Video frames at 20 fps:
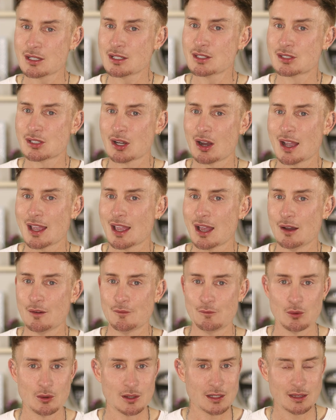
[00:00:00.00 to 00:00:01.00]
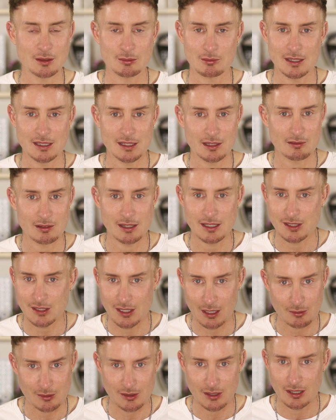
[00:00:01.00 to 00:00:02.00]
can die at 43 degrees
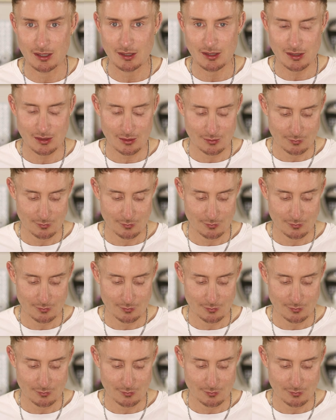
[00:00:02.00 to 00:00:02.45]
Celsius,